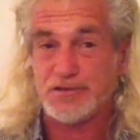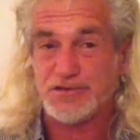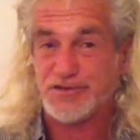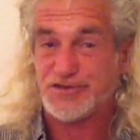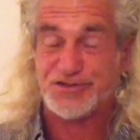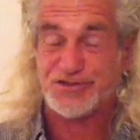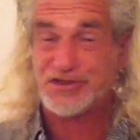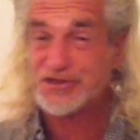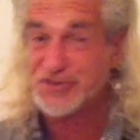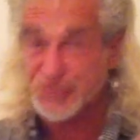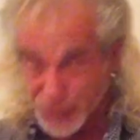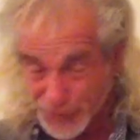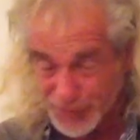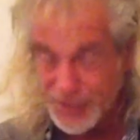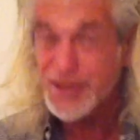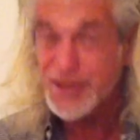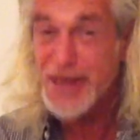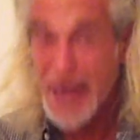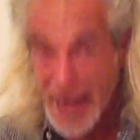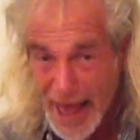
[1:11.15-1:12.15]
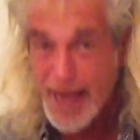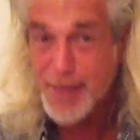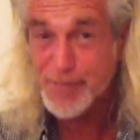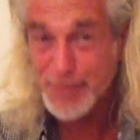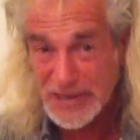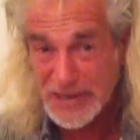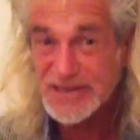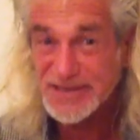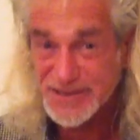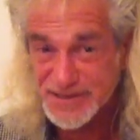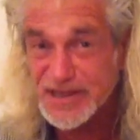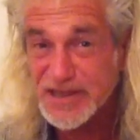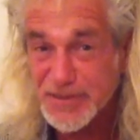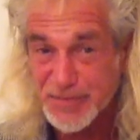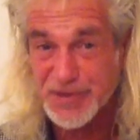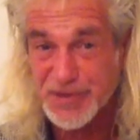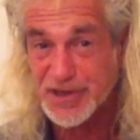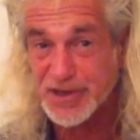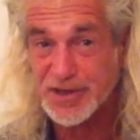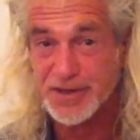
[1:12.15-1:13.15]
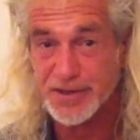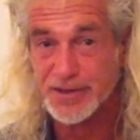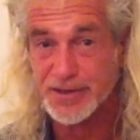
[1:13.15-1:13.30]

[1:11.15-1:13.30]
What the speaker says: she's really happy to see me.